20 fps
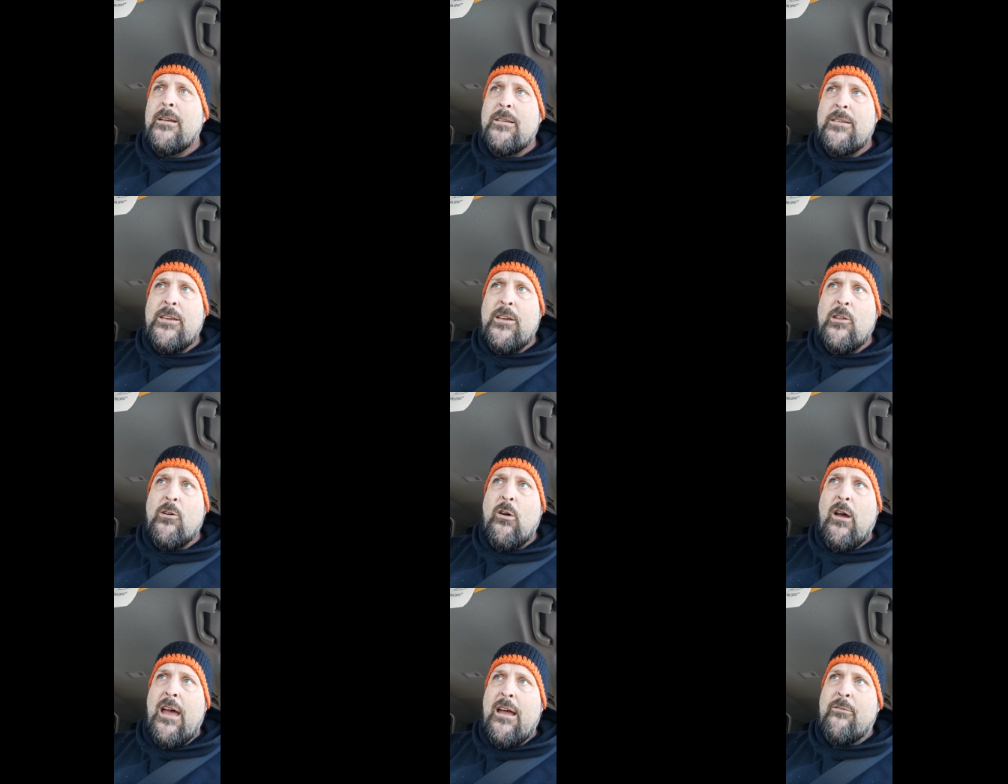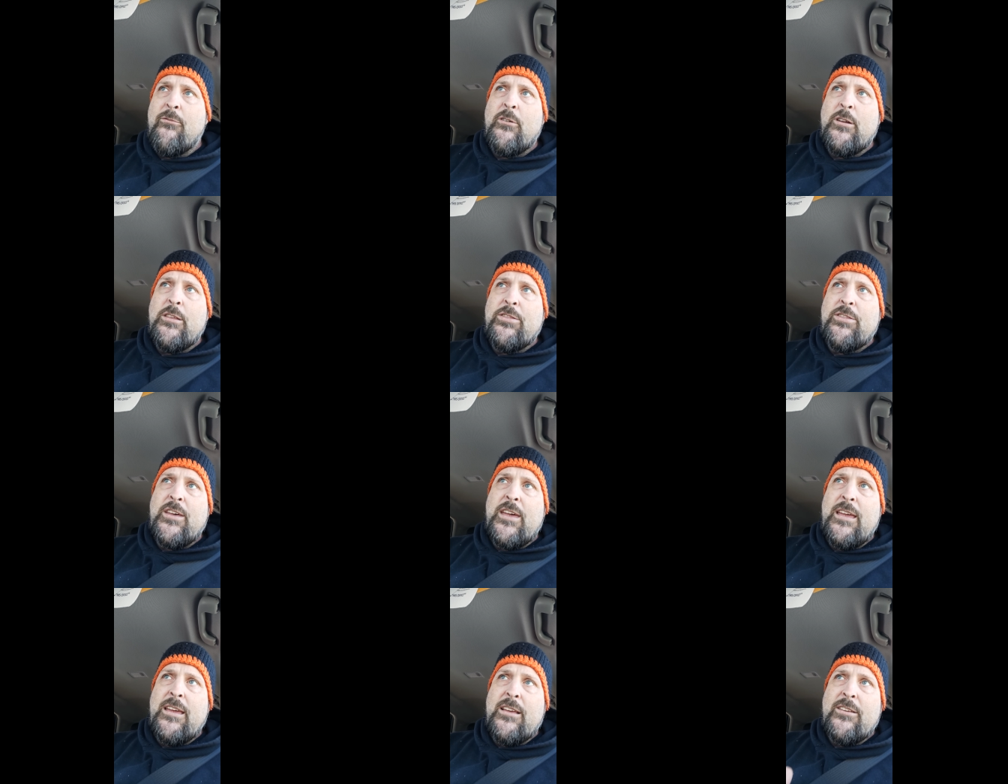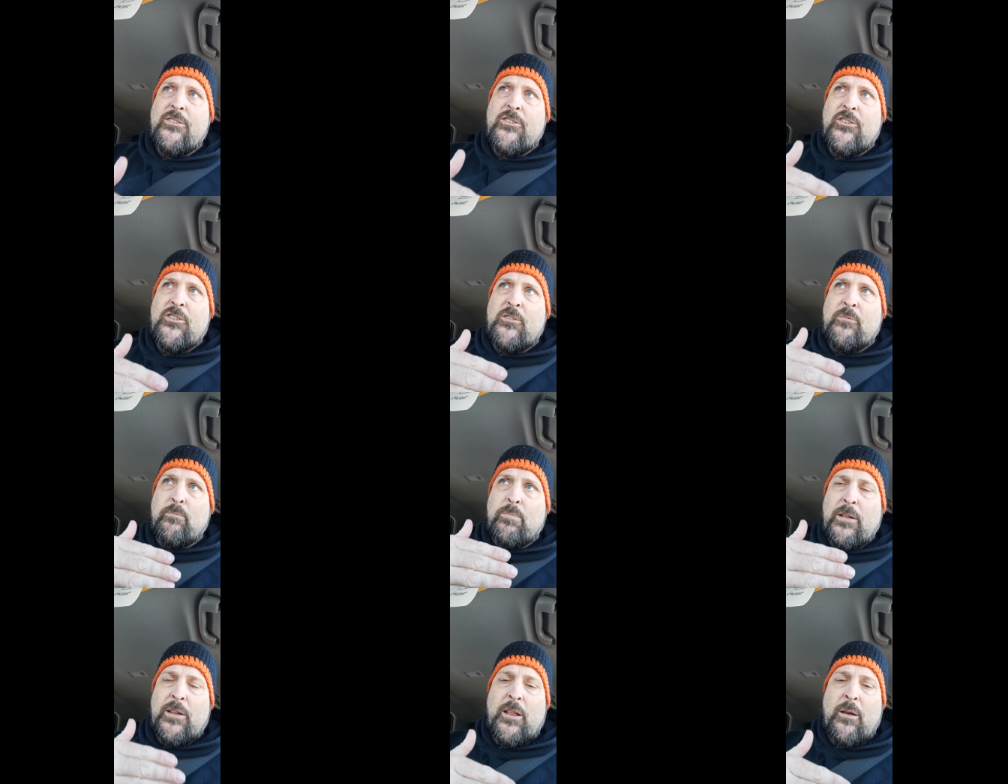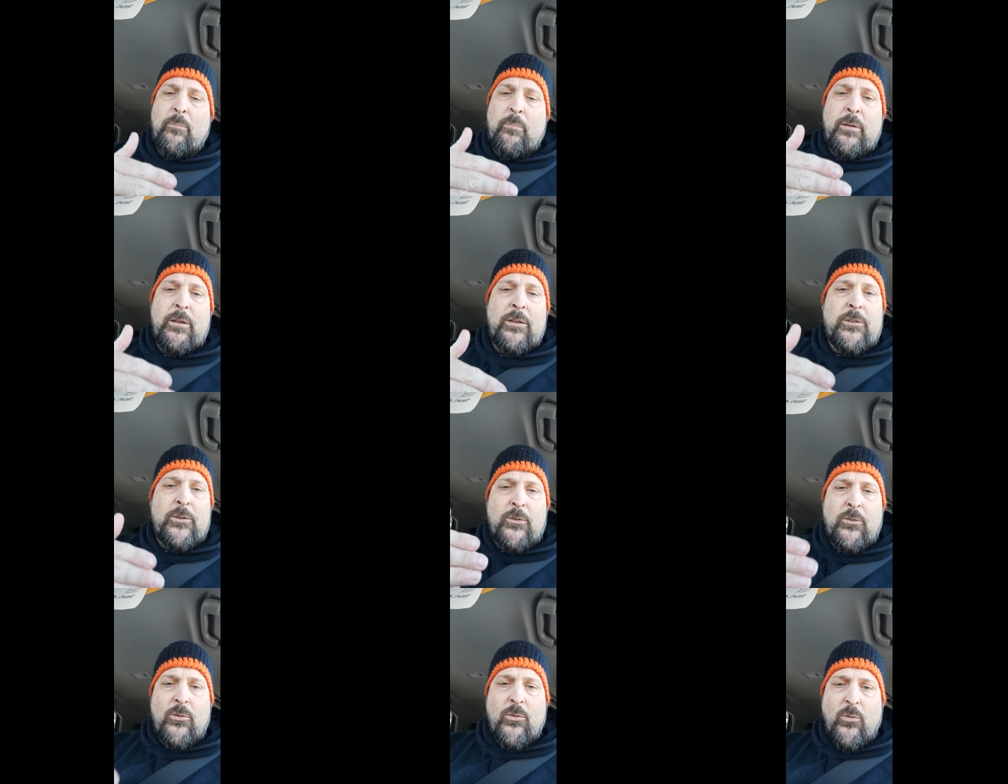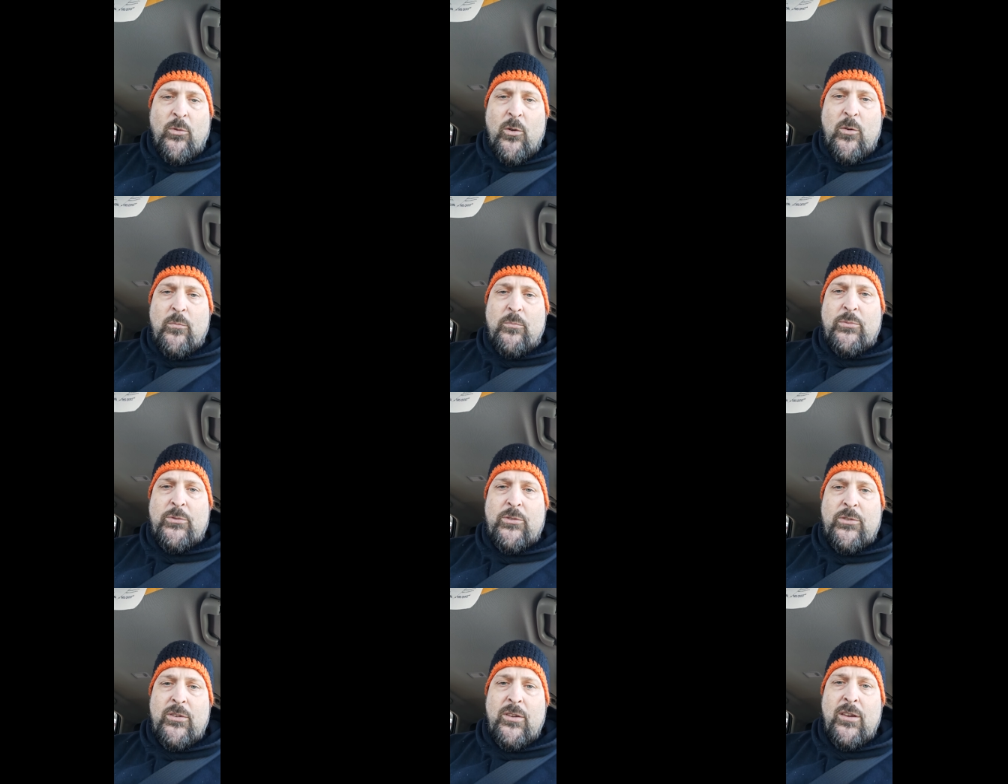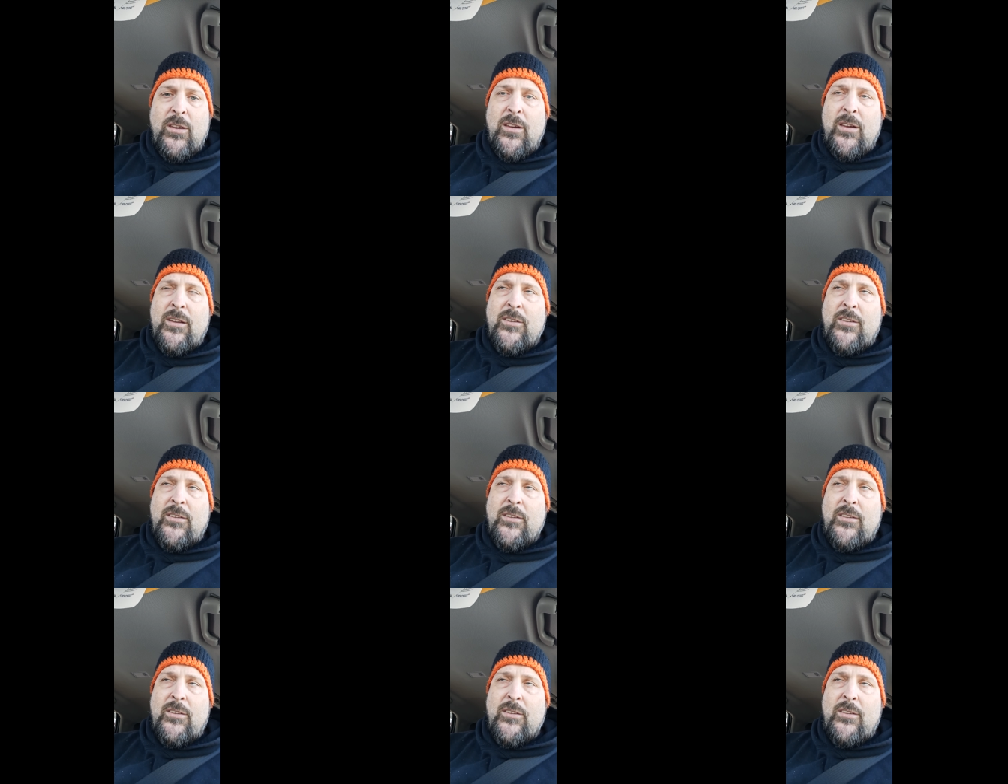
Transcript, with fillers: You know, everything is split up into groups.